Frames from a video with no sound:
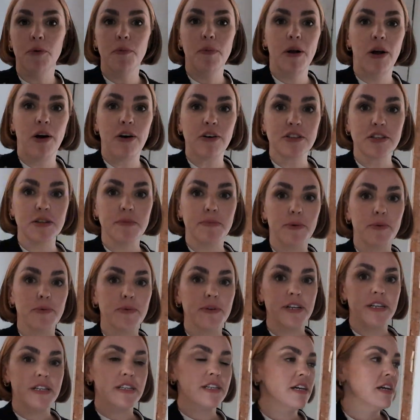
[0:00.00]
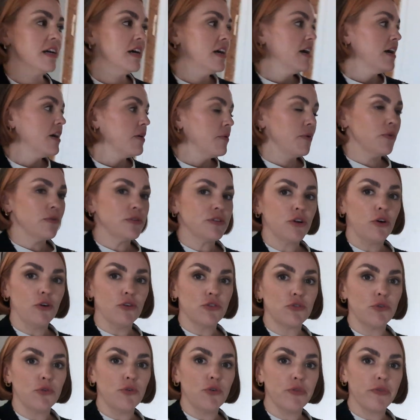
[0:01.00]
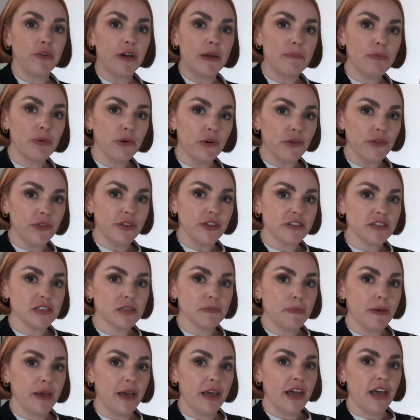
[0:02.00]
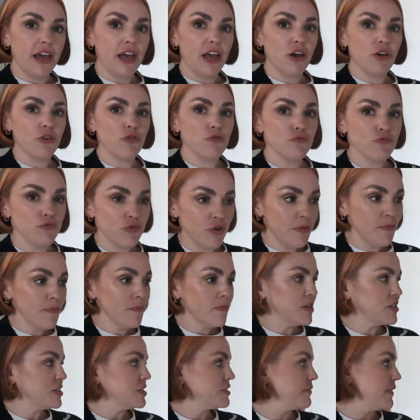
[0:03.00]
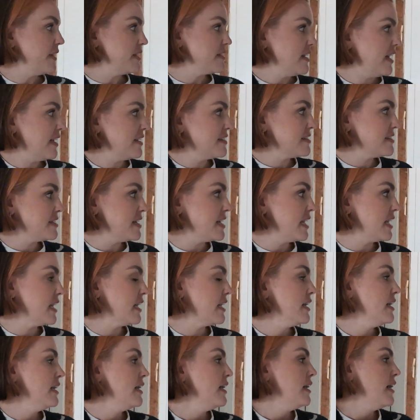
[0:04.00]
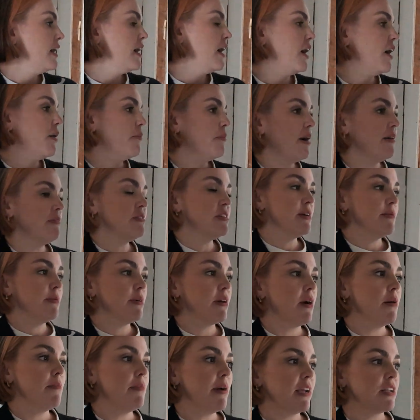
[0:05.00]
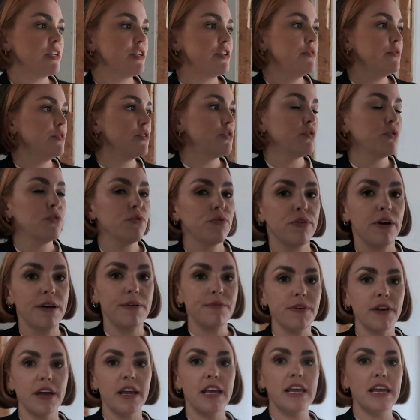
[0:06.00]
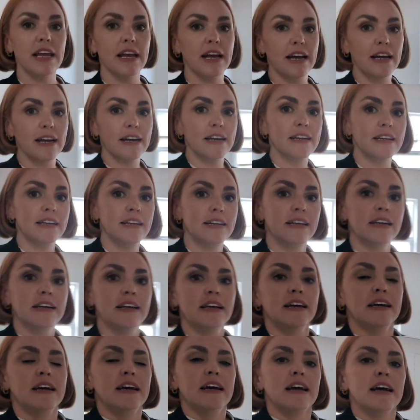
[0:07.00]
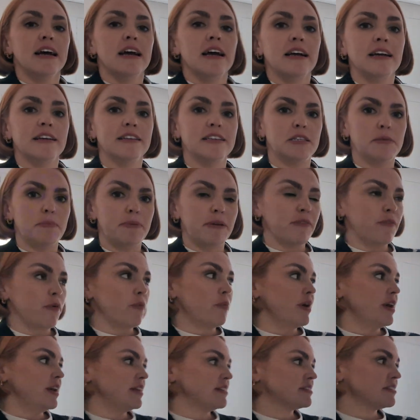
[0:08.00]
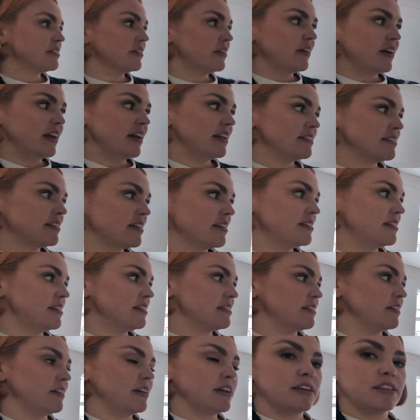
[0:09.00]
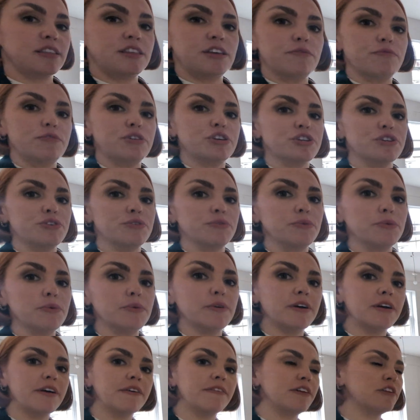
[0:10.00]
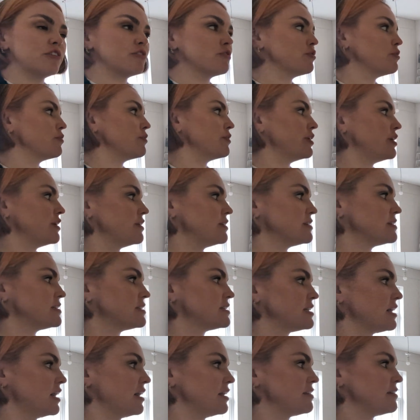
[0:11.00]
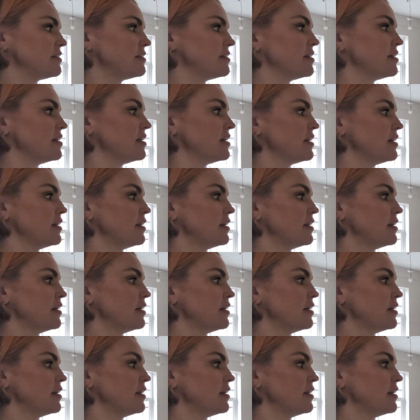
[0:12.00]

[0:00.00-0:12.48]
all plasterboarded. We've also got a door frame put on the spare room, which is fantastic. We're having someone come back to do the door frame for here, because it's a bit of a weird size, because it's like the original Victorian studs